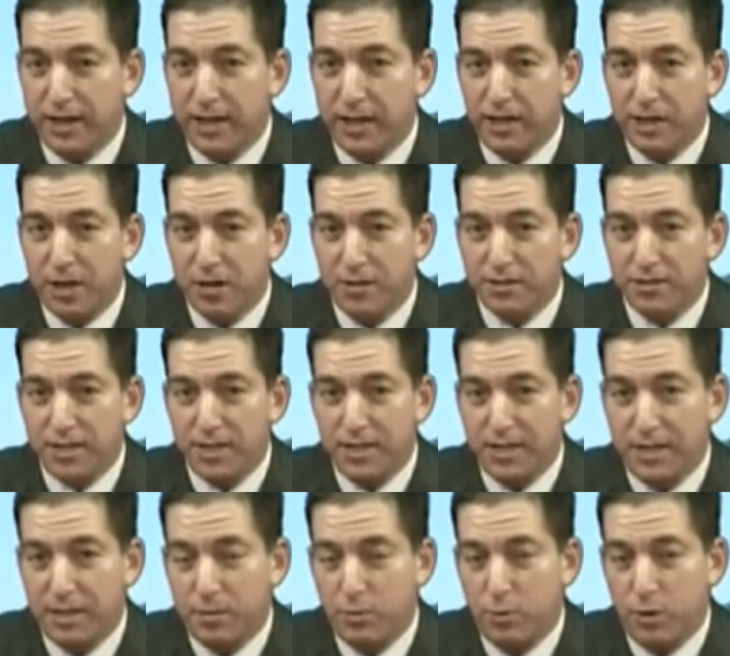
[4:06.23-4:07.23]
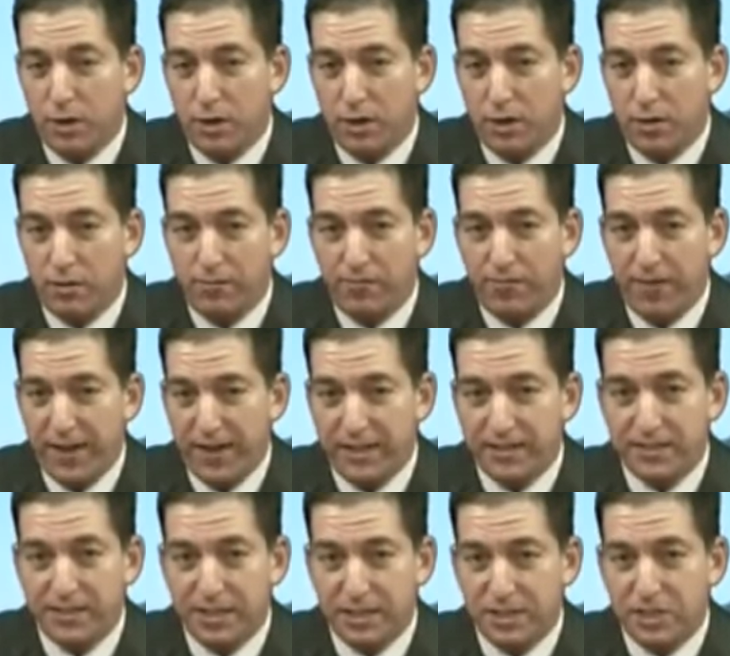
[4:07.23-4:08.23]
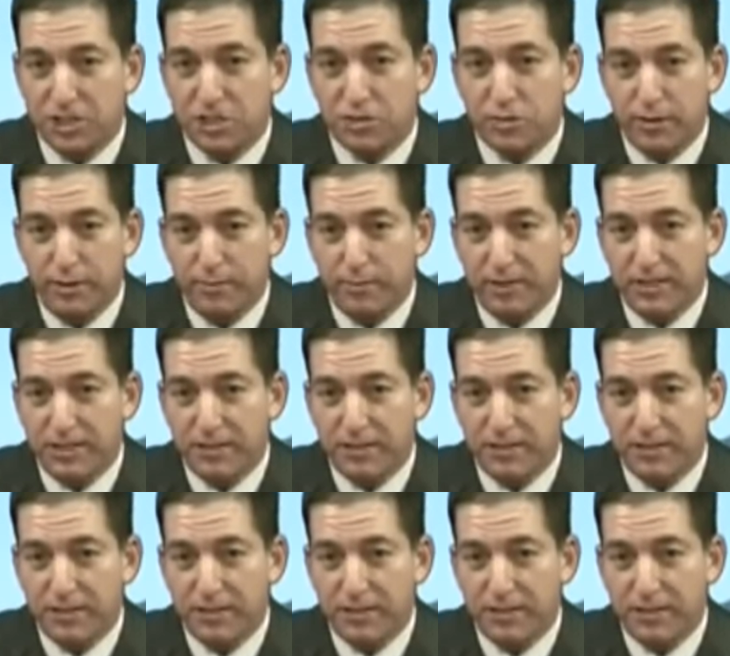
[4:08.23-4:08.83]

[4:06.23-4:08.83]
and he knows that he will face extremely